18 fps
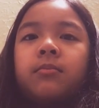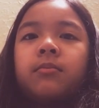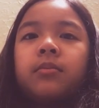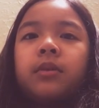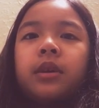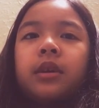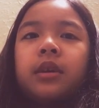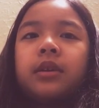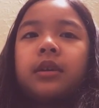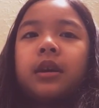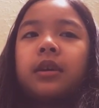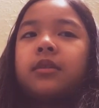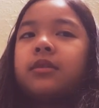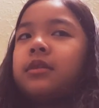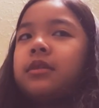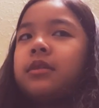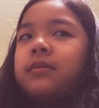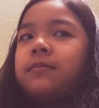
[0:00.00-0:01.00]
because I
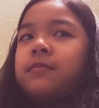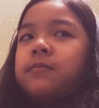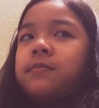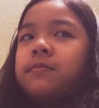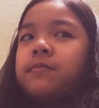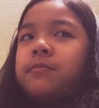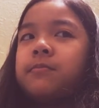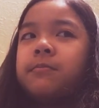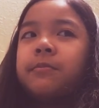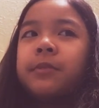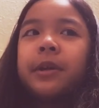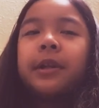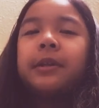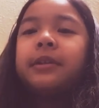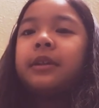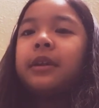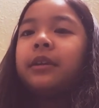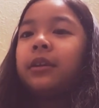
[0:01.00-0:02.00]
didn't put
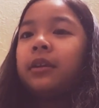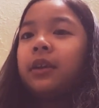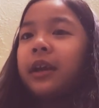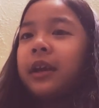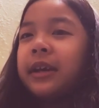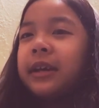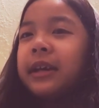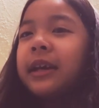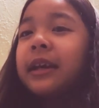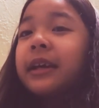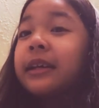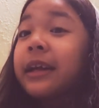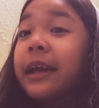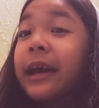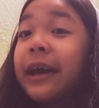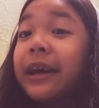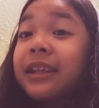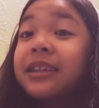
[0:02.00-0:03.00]
the link in
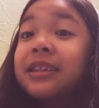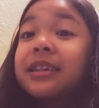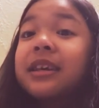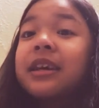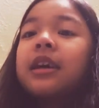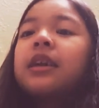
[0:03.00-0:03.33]
yet,